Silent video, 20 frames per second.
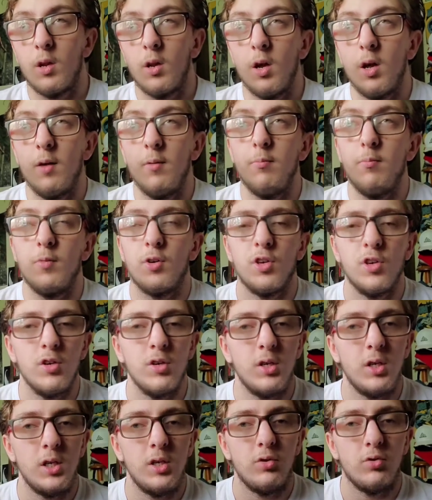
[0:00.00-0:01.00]
I'm
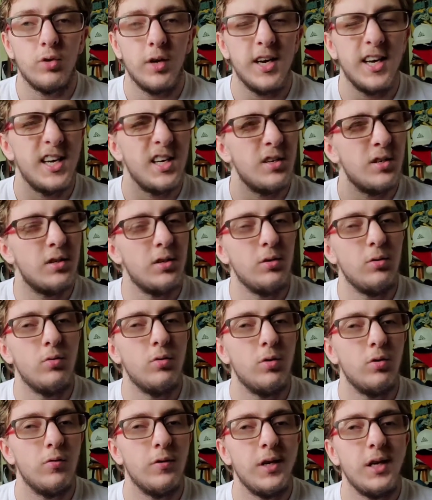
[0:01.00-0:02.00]
currently trying
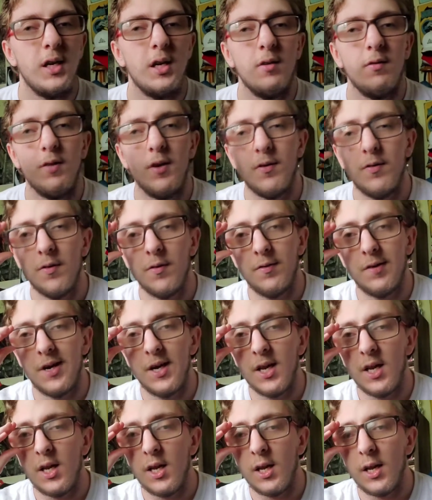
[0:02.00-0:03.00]
to read V for
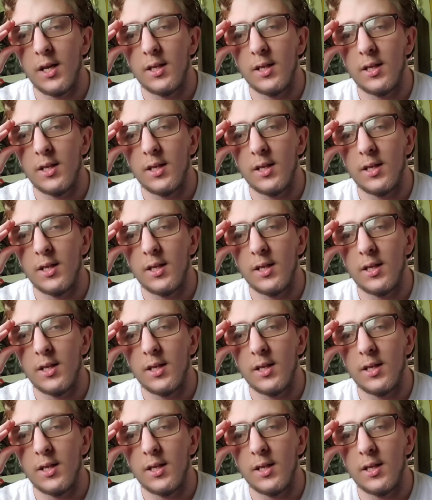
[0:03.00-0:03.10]
Vendetta.